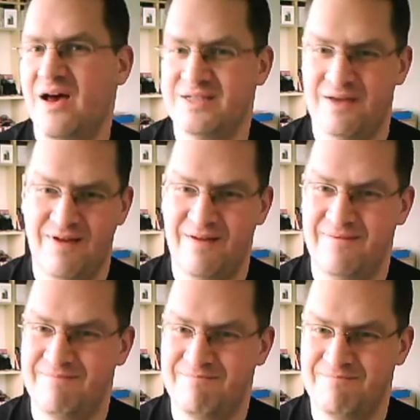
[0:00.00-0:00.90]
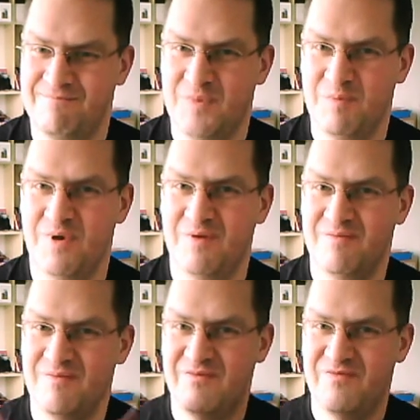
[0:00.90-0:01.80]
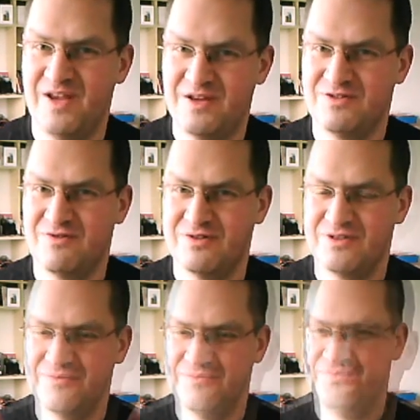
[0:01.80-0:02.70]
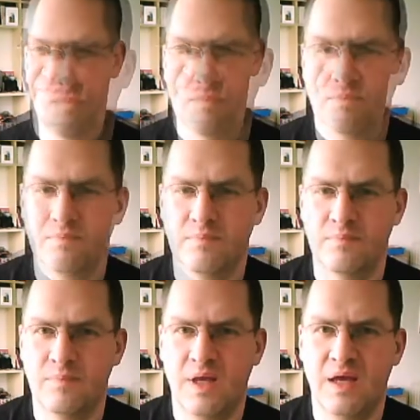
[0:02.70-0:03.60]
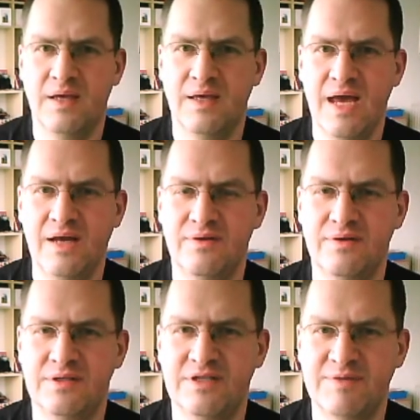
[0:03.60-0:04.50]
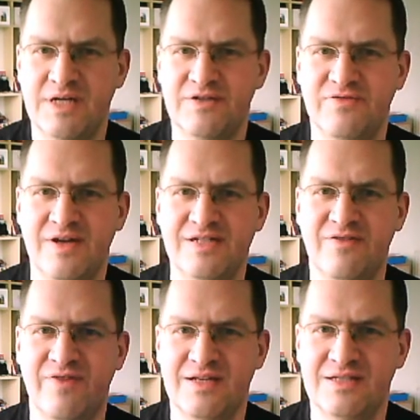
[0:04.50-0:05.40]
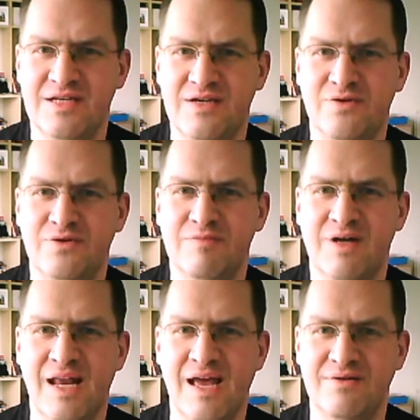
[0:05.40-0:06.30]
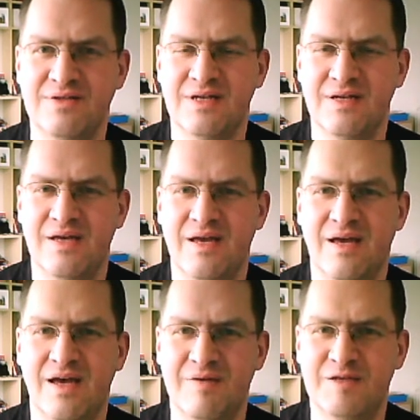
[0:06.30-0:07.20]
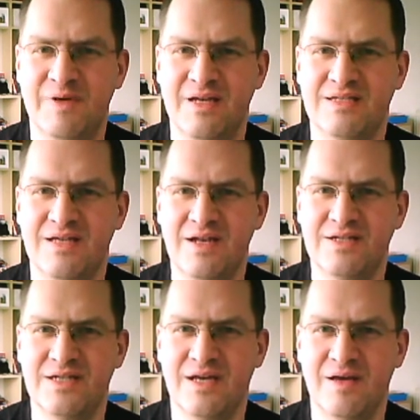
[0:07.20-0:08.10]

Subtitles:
I don't know. But fingers crossed. again, on the subject of fighting fantasy, Gordon MacLeod has been in touch.